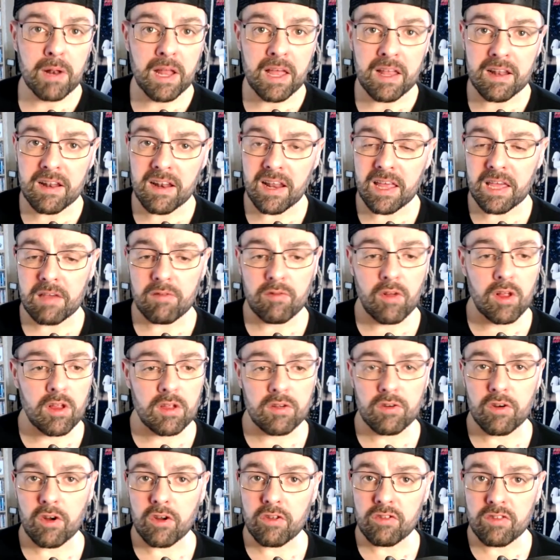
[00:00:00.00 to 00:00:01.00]
life all
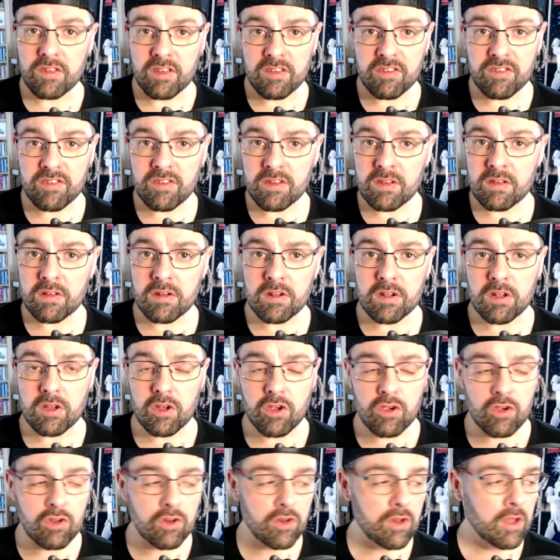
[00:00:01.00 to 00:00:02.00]
around this
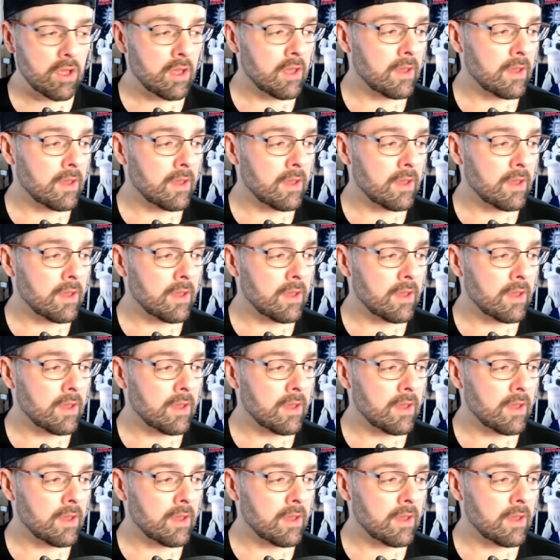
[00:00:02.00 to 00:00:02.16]
lagoon.